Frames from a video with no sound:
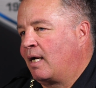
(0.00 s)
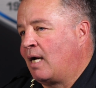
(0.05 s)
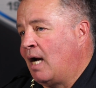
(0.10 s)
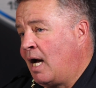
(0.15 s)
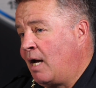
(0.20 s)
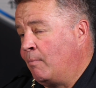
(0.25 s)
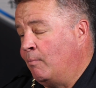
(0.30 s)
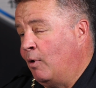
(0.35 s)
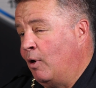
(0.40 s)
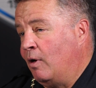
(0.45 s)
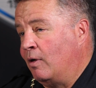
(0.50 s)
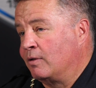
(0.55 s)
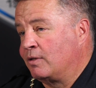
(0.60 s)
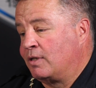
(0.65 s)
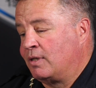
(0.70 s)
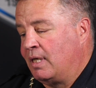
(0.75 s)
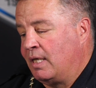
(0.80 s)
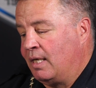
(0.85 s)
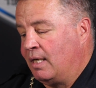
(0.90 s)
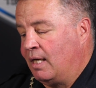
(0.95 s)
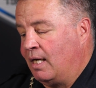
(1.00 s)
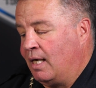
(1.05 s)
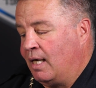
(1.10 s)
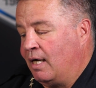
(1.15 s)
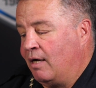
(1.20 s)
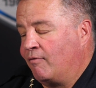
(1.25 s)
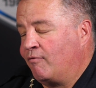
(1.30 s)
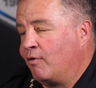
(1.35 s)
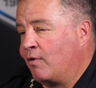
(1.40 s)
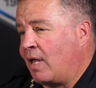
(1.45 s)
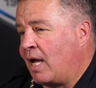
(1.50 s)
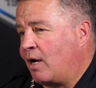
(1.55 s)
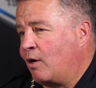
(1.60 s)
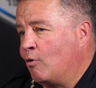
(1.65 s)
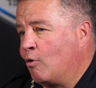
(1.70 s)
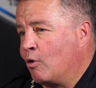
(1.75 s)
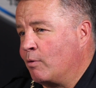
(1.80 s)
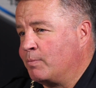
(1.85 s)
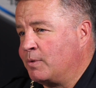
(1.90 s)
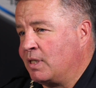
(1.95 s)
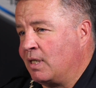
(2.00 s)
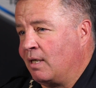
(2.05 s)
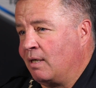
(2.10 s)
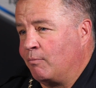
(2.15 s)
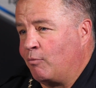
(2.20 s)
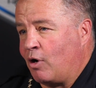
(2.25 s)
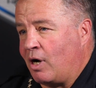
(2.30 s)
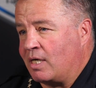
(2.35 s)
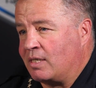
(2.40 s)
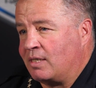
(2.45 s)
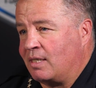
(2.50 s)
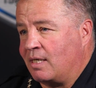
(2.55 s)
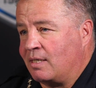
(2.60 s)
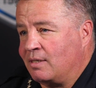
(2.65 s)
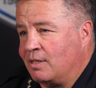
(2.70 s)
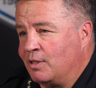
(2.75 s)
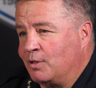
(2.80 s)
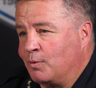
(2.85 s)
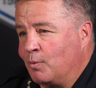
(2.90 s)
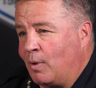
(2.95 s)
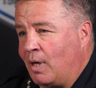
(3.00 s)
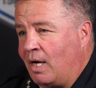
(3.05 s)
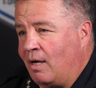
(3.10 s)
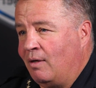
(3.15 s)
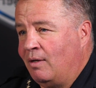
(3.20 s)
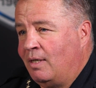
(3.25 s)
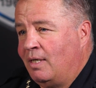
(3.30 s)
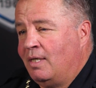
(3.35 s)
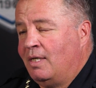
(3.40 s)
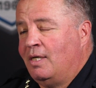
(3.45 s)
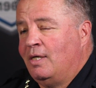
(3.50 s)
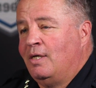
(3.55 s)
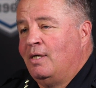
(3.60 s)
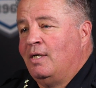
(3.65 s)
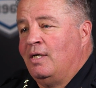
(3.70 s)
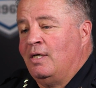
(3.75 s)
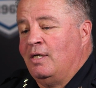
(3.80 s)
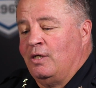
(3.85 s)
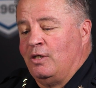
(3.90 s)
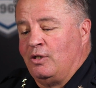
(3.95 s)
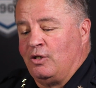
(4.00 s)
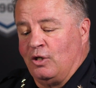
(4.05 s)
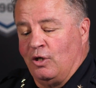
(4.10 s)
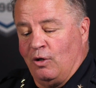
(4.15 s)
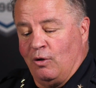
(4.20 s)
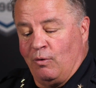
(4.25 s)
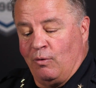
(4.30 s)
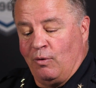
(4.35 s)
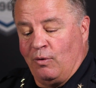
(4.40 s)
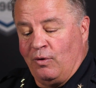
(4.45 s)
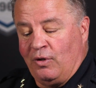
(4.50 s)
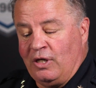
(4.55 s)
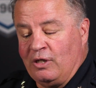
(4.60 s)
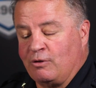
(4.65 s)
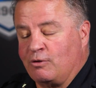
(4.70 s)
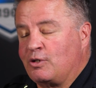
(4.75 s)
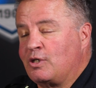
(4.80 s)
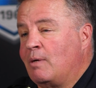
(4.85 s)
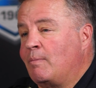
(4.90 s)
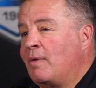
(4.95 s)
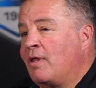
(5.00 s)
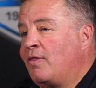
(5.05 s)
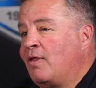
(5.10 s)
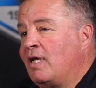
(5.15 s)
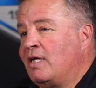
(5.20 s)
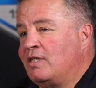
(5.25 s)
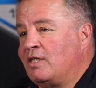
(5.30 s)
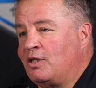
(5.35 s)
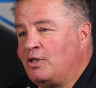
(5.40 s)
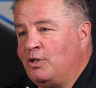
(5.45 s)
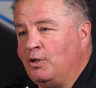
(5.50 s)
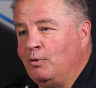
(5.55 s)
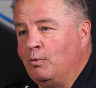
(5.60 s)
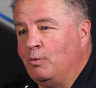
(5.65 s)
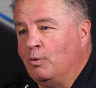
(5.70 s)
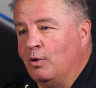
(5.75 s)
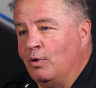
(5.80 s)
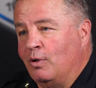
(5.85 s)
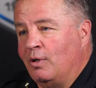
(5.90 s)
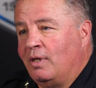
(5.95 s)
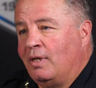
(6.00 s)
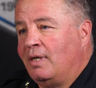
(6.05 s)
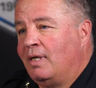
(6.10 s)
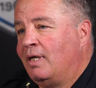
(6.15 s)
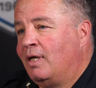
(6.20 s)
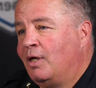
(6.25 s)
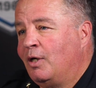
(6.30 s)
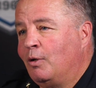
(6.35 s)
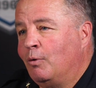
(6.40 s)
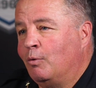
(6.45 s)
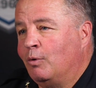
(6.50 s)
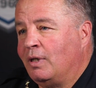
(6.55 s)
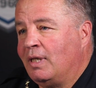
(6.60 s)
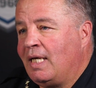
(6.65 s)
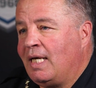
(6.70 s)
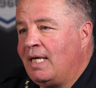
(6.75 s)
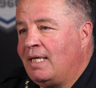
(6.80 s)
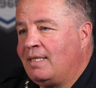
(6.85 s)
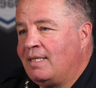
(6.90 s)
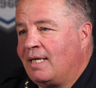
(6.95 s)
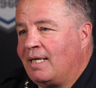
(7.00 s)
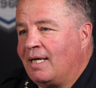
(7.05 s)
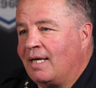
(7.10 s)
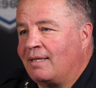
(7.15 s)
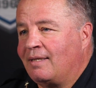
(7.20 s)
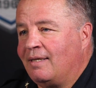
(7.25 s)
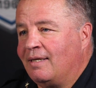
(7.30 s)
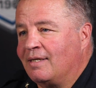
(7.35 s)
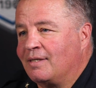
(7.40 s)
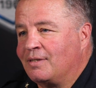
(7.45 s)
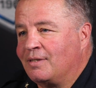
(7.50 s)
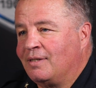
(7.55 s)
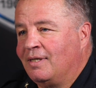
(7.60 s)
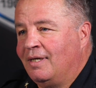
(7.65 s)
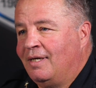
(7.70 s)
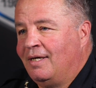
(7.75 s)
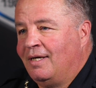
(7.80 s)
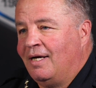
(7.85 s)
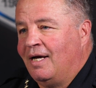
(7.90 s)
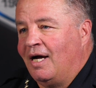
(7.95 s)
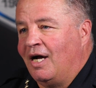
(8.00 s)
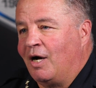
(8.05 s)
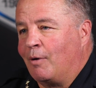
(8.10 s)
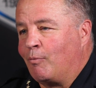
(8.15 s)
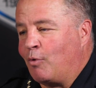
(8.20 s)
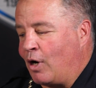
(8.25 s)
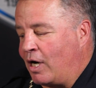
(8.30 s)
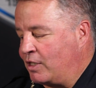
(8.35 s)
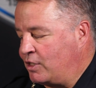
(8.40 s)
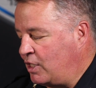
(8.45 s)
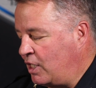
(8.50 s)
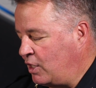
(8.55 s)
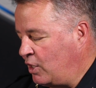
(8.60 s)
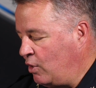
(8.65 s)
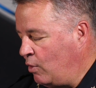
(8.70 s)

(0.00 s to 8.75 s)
cotton balls for that corpsing process as well. So these are some of the things that you will need to get this project